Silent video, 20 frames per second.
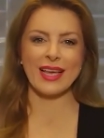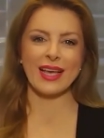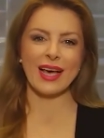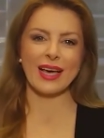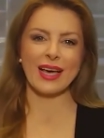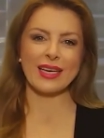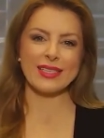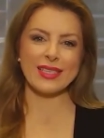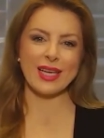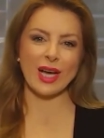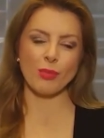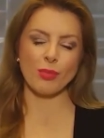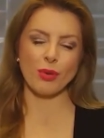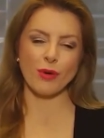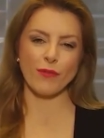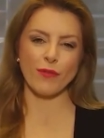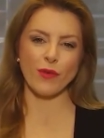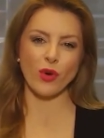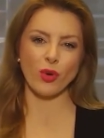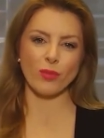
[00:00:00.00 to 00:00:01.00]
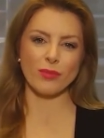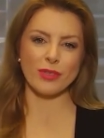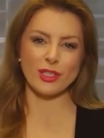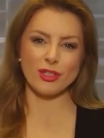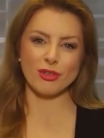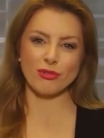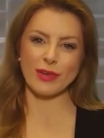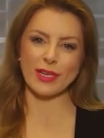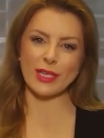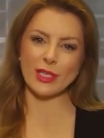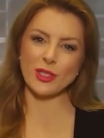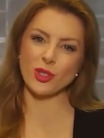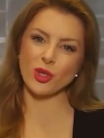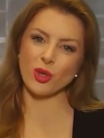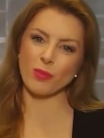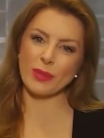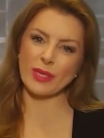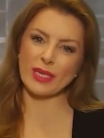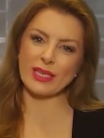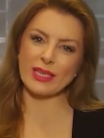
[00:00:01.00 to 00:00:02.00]
and has outperformed its regional
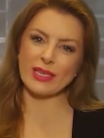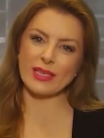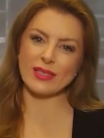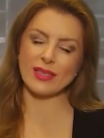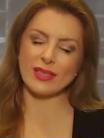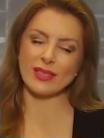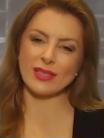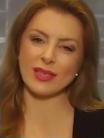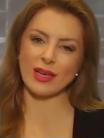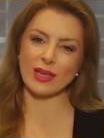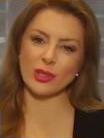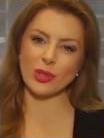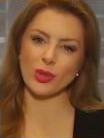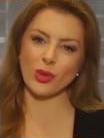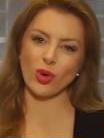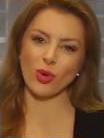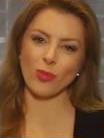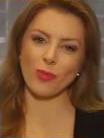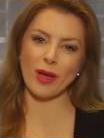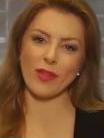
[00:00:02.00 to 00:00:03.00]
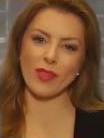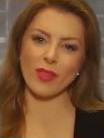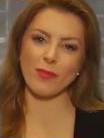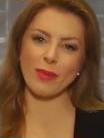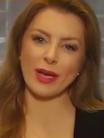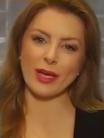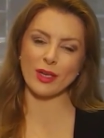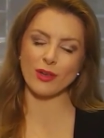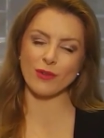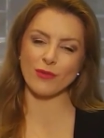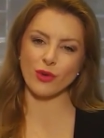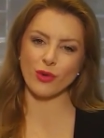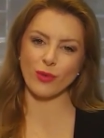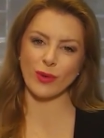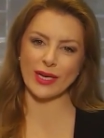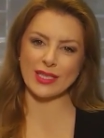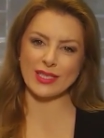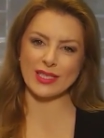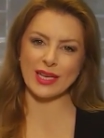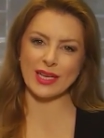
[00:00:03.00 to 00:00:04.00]
peers, Suncorp and the Bank of
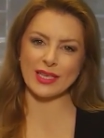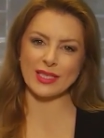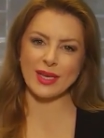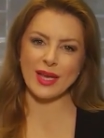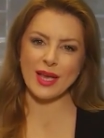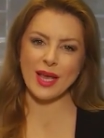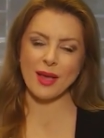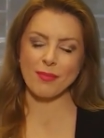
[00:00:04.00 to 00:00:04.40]
Queensland,